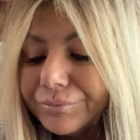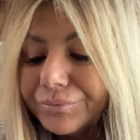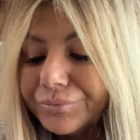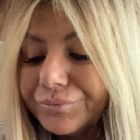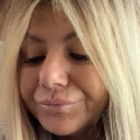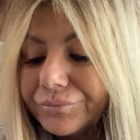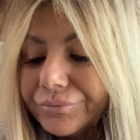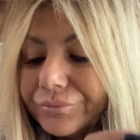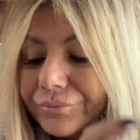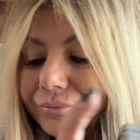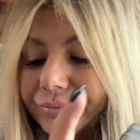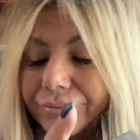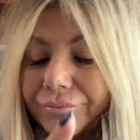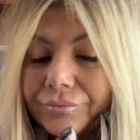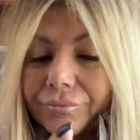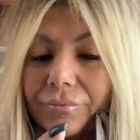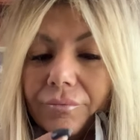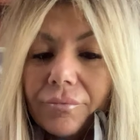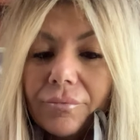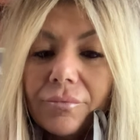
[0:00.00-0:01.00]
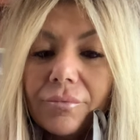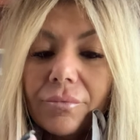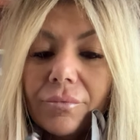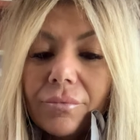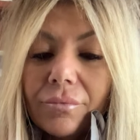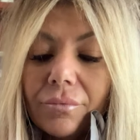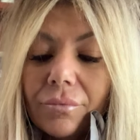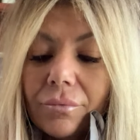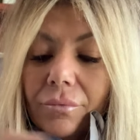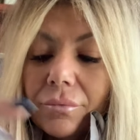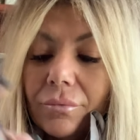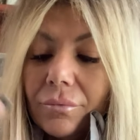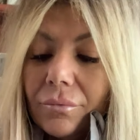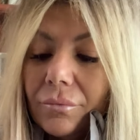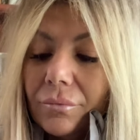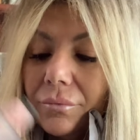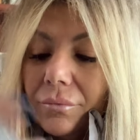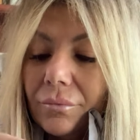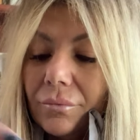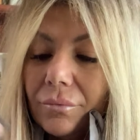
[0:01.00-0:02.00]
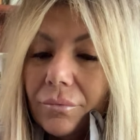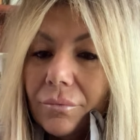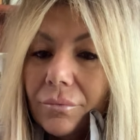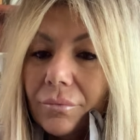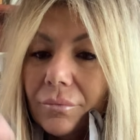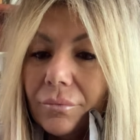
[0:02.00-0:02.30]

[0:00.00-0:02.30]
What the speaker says: [no speech]